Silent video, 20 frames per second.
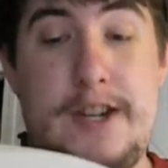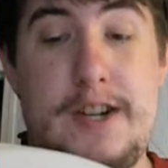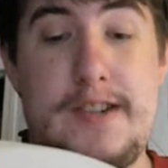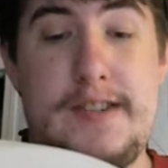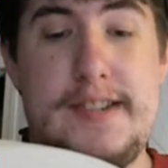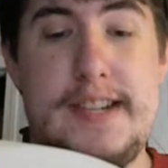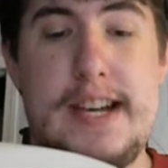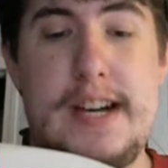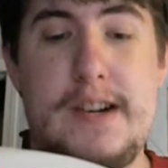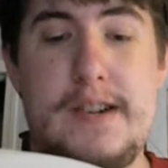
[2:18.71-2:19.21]

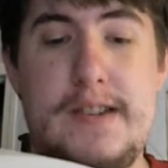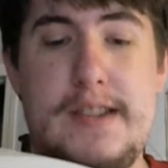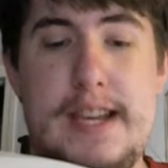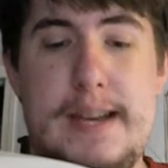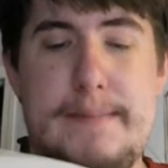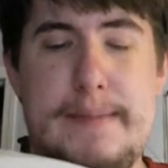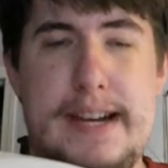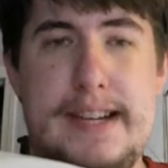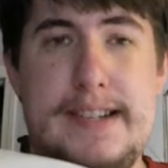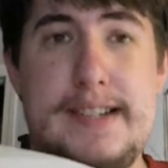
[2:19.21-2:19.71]
Turns
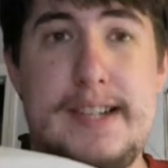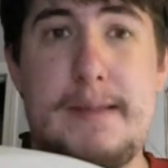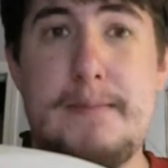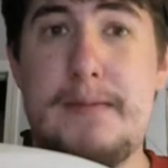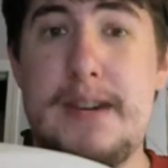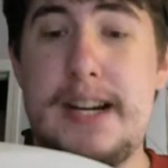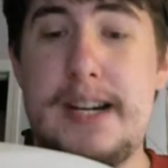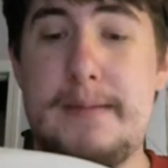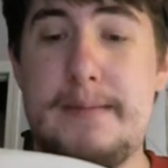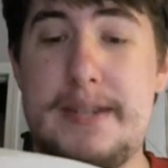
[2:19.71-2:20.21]
out that by
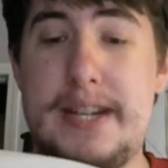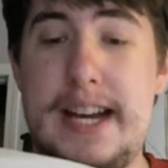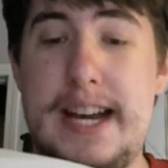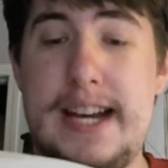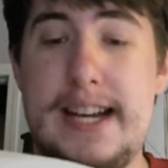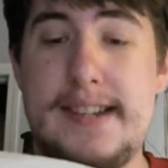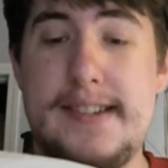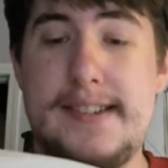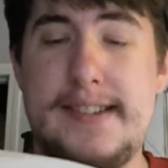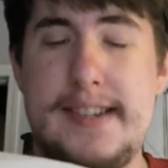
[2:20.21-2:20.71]
some random
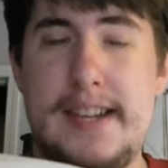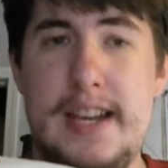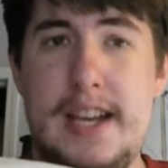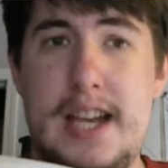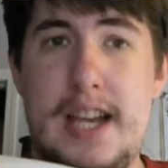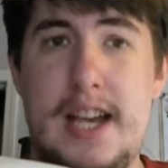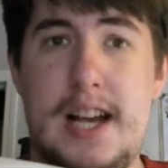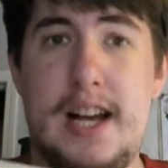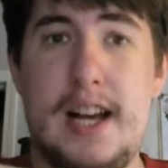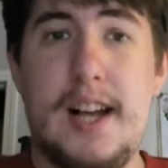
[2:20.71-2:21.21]
chance,
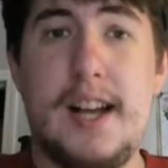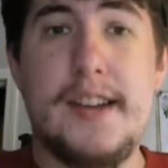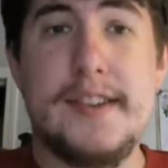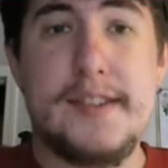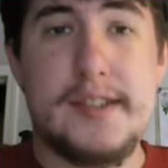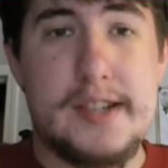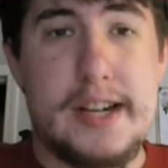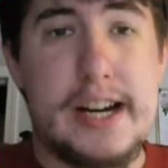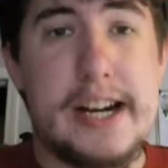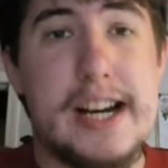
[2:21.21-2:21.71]

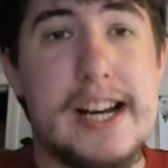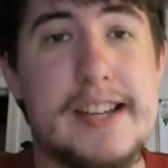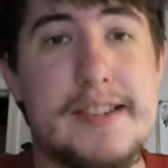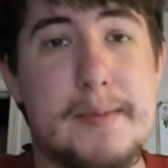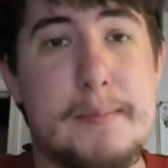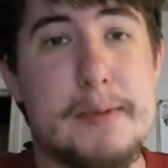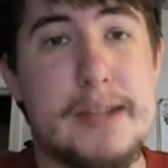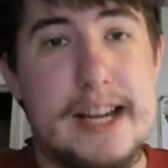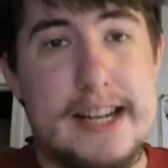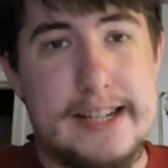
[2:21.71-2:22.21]
also known
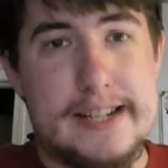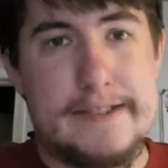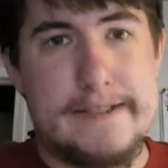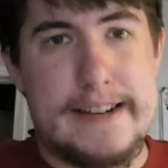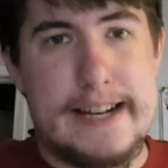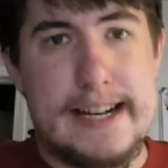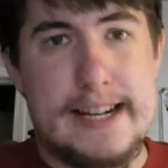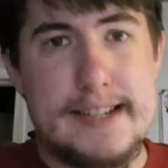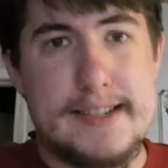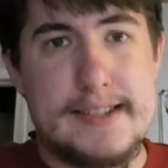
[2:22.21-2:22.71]
as a plot
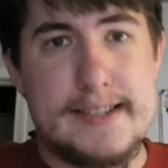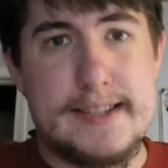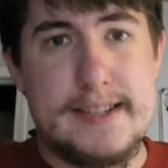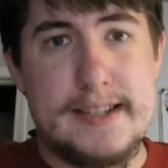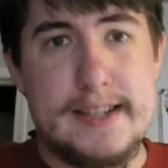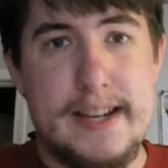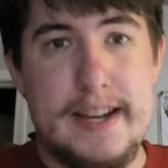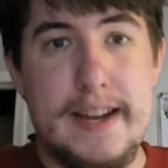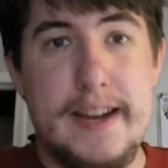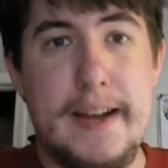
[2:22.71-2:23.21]
device,
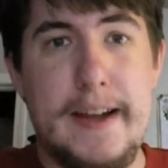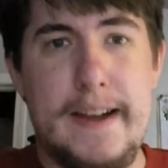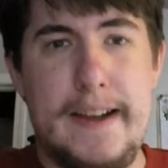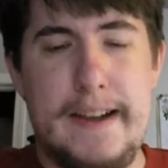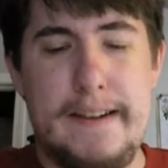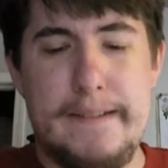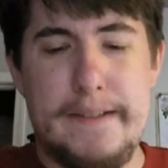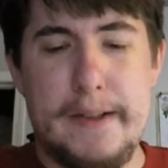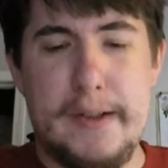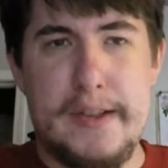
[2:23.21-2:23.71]

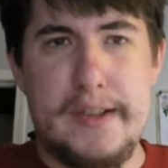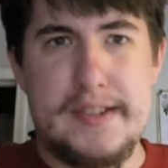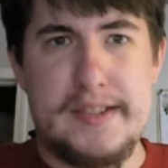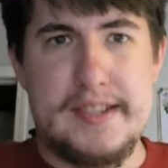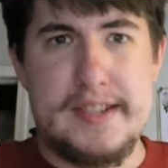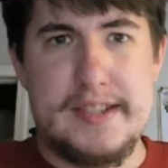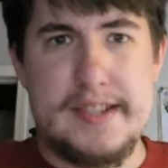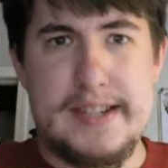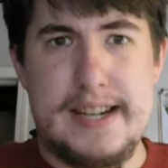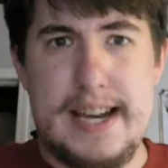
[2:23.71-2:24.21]
even though
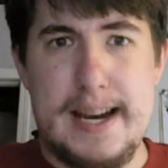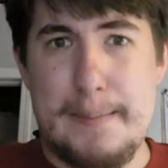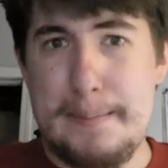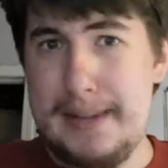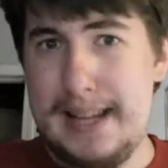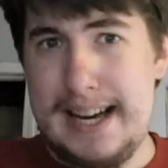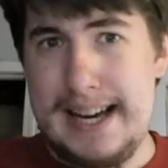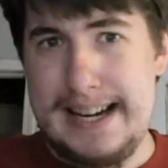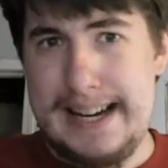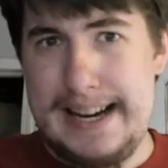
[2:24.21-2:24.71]
there's not
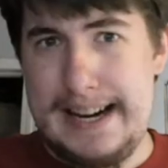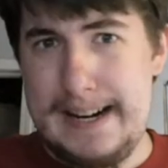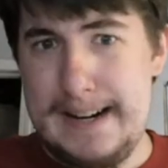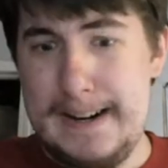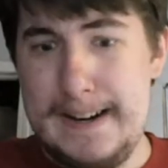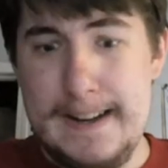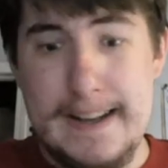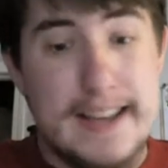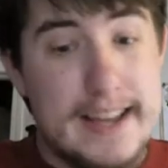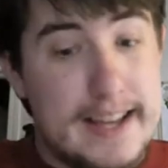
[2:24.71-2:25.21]
a plot
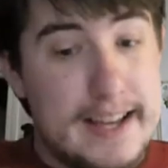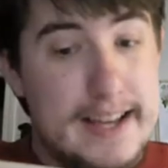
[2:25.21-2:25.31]
here,